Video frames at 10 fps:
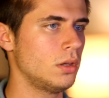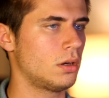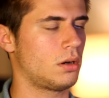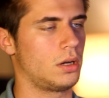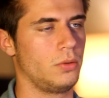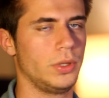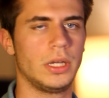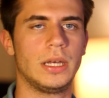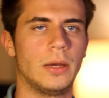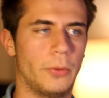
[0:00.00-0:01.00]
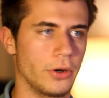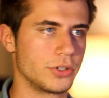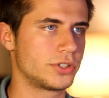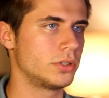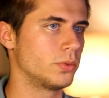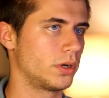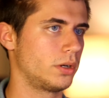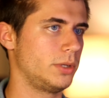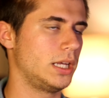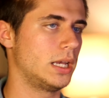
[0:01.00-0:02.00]
Alright, we could get worse. We're going to
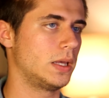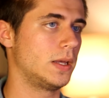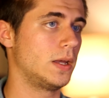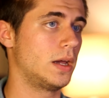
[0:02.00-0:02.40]
be getting